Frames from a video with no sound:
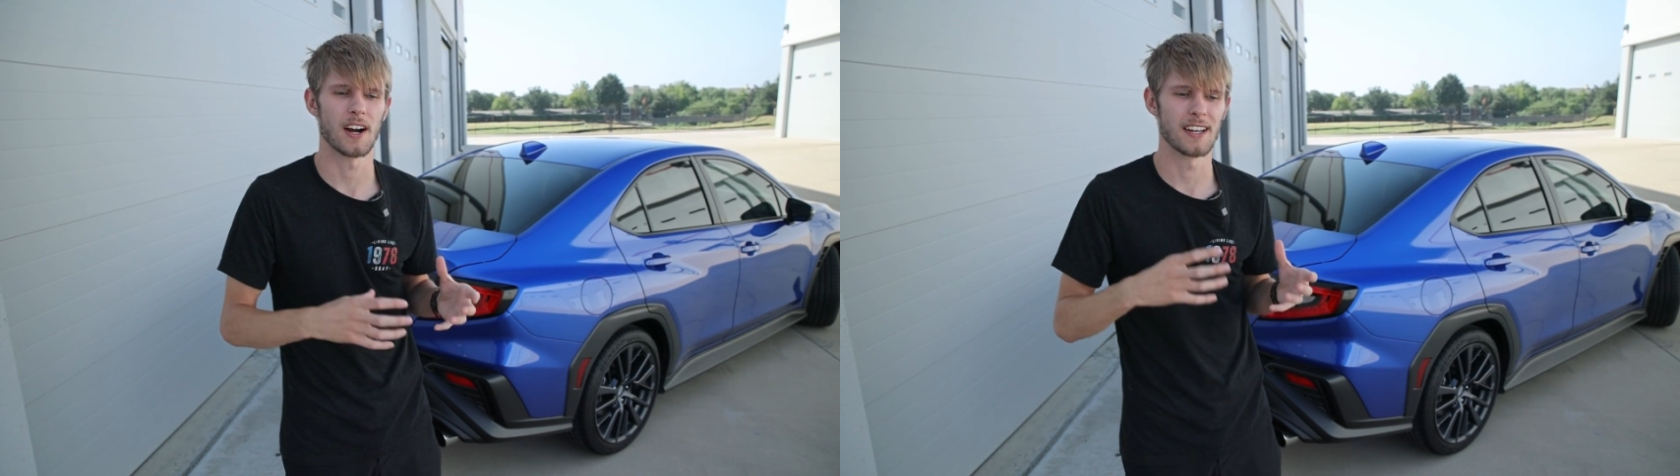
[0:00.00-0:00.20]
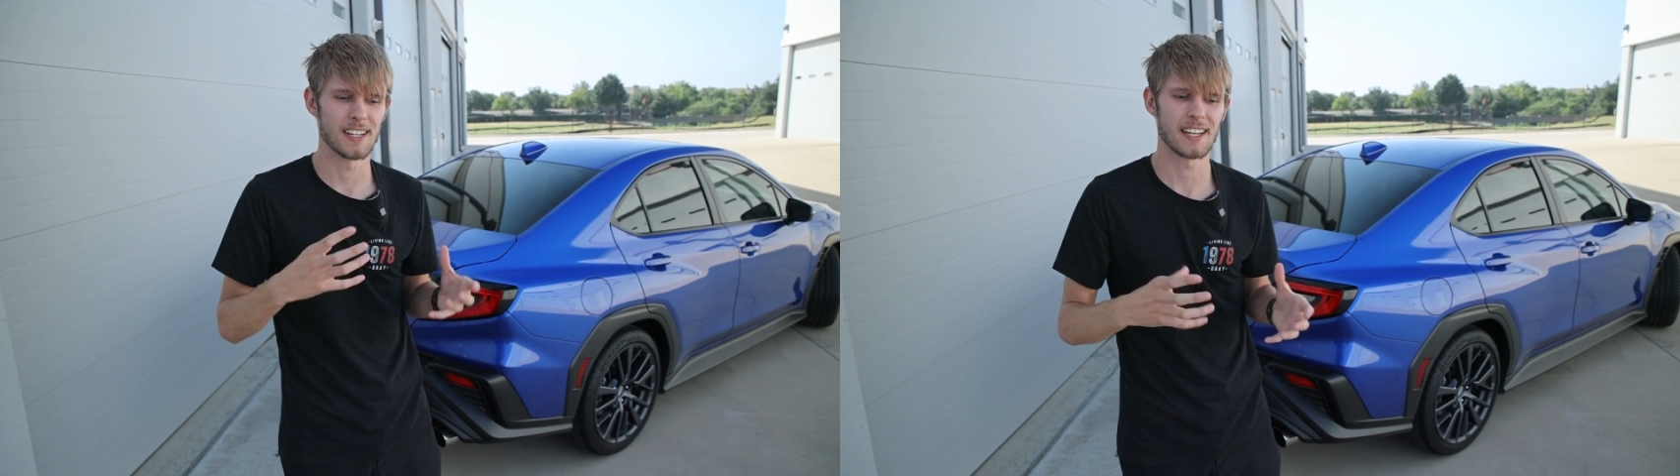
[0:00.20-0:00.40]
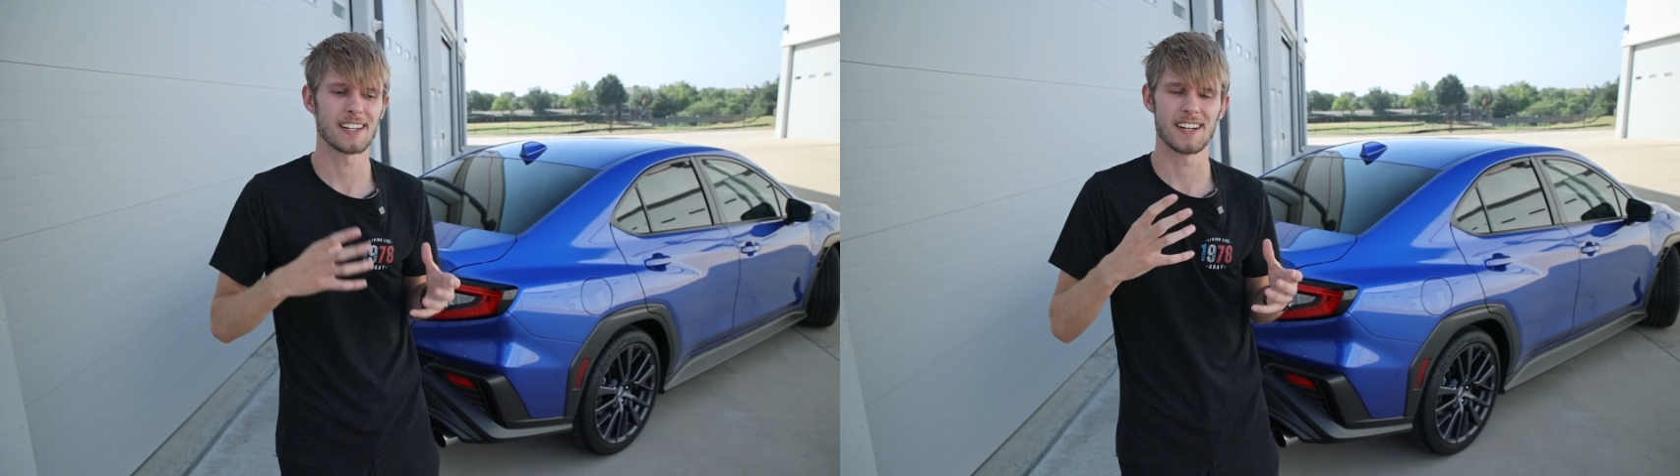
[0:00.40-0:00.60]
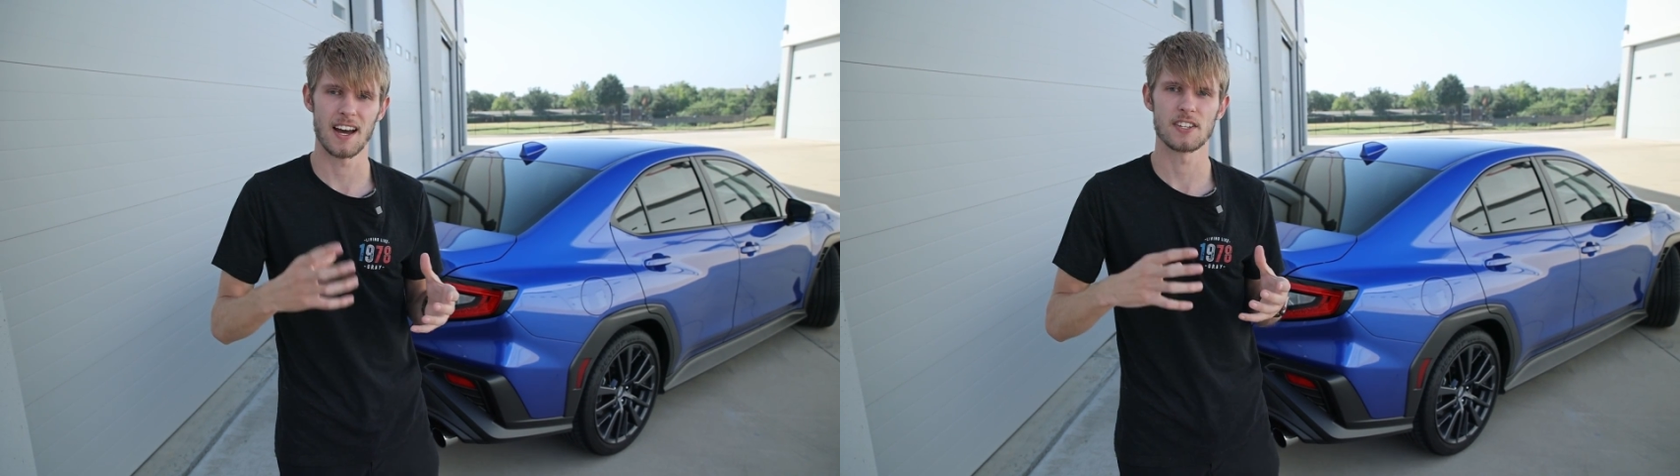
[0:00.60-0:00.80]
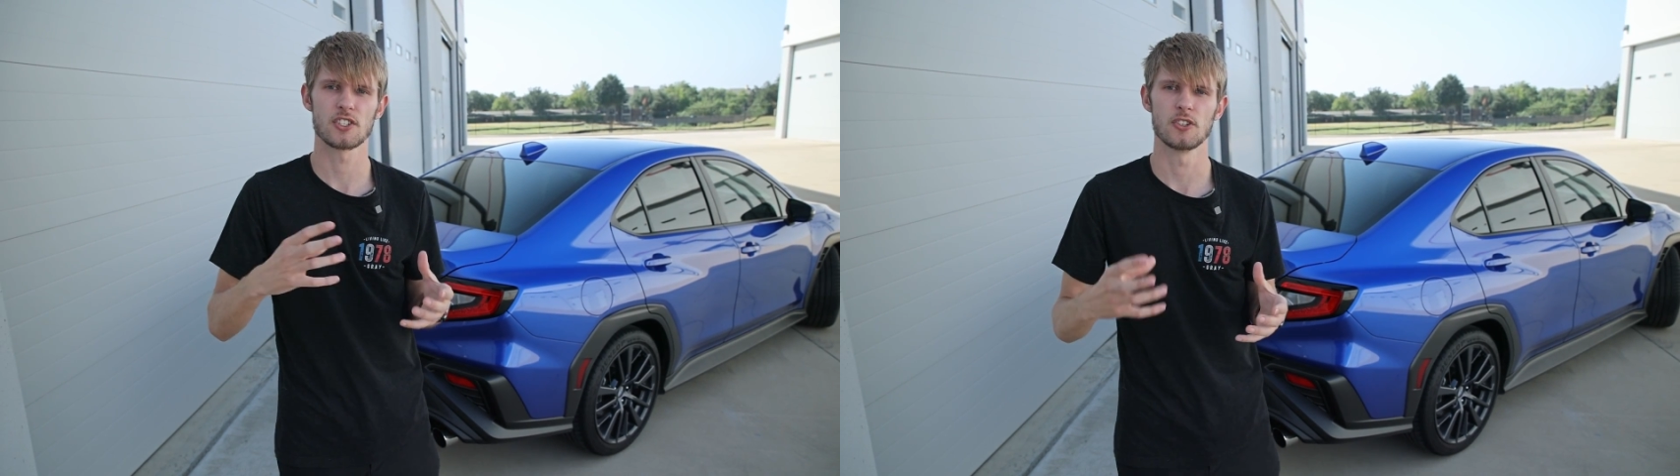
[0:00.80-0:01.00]
I like
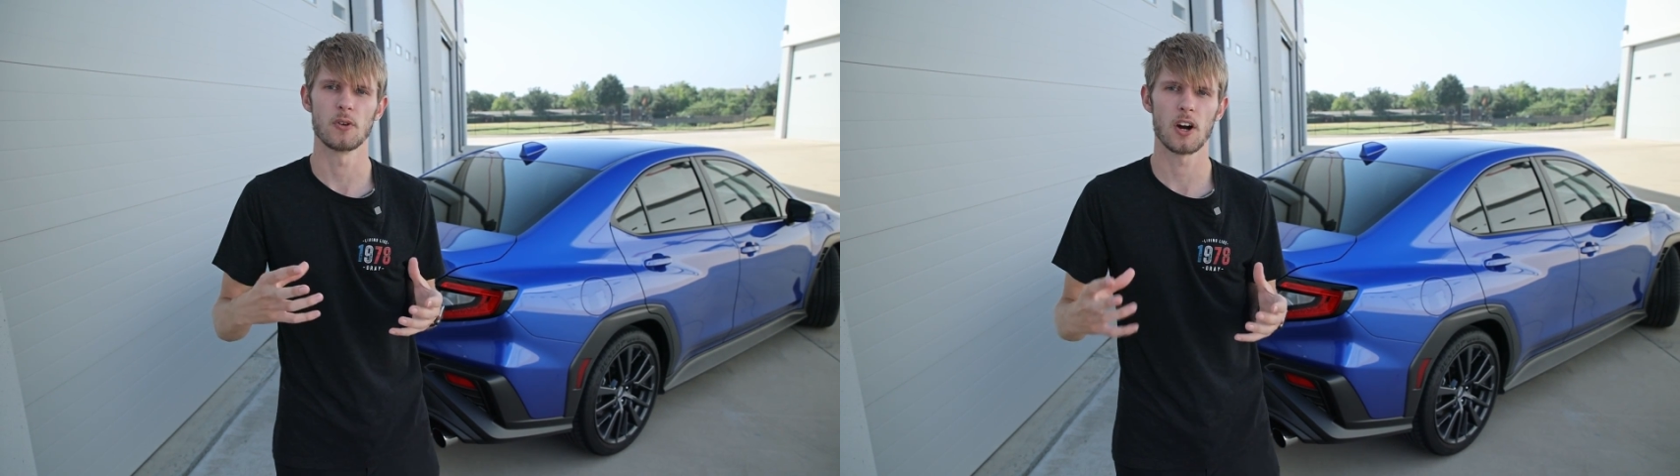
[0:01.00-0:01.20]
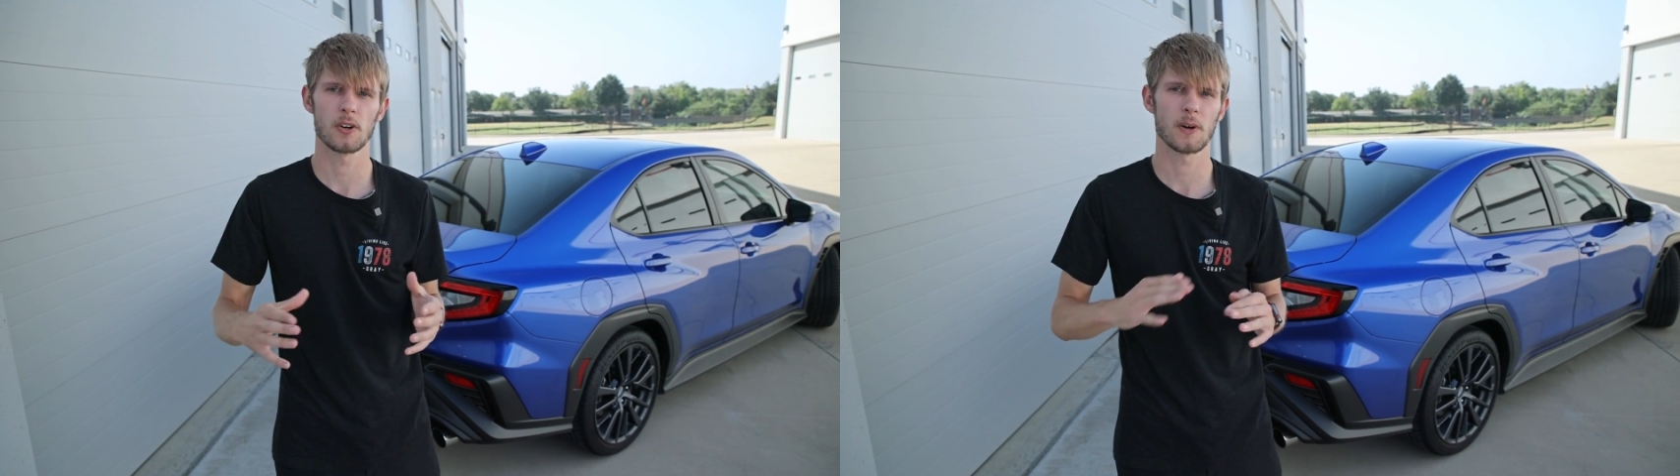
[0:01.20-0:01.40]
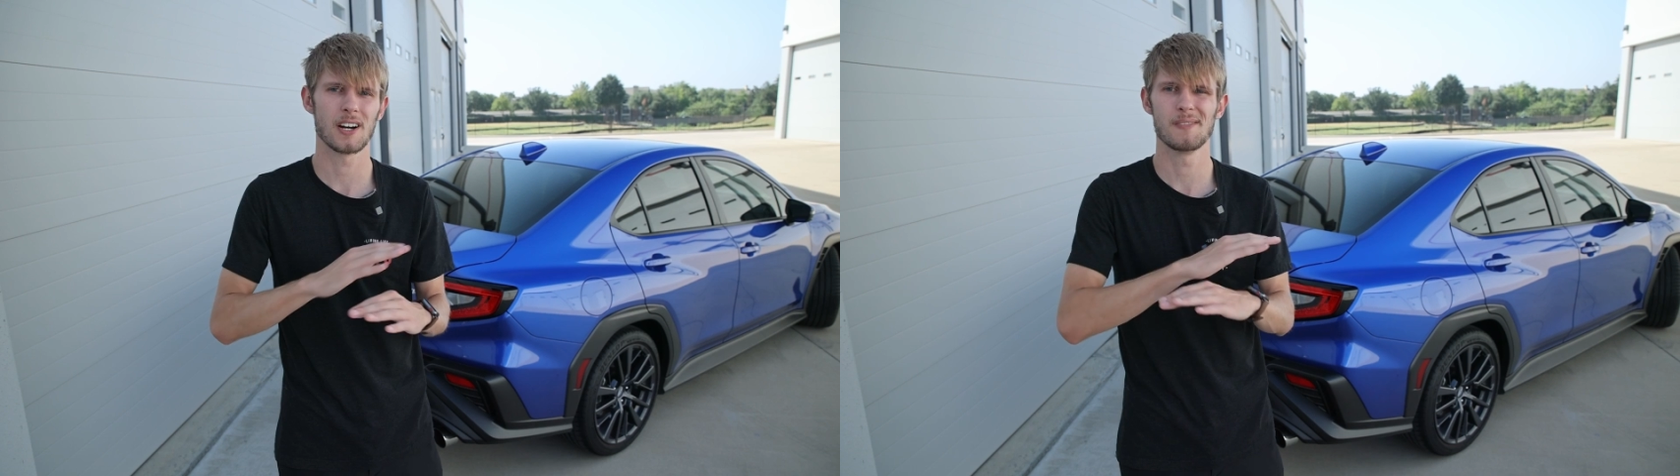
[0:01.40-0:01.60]
nice new hardware.